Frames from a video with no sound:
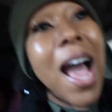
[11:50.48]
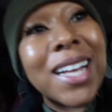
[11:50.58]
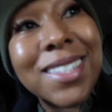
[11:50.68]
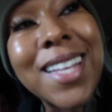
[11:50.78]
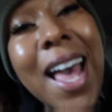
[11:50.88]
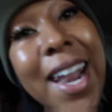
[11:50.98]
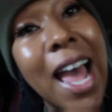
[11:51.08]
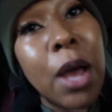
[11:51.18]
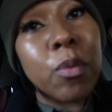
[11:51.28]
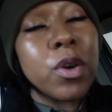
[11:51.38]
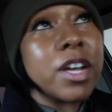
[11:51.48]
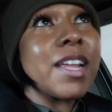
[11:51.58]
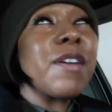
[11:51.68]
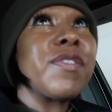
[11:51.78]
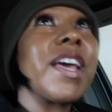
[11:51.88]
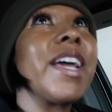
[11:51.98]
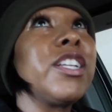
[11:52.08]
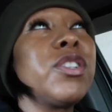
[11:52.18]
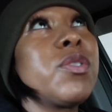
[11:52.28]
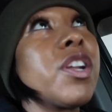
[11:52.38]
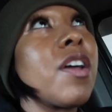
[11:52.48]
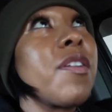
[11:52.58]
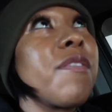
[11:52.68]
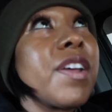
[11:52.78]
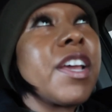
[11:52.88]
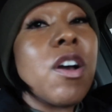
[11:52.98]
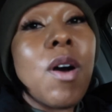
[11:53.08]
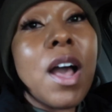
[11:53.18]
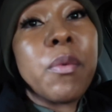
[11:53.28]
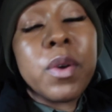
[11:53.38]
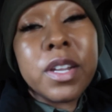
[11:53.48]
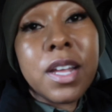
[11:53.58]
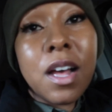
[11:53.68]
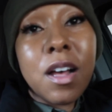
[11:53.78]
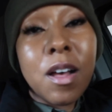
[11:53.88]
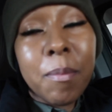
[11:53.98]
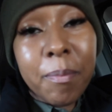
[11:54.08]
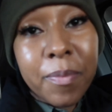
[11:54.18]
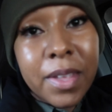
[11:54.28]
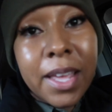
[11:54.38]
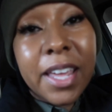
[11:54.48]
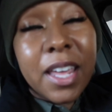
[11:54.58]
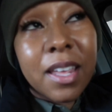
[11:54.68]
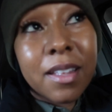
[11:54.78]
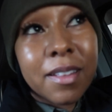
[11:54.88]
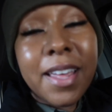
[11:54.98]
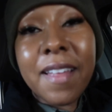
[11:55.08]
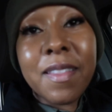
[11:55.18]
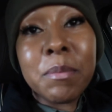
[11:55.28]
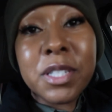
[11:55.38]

I said I would, if they do good on their video, I would um, get them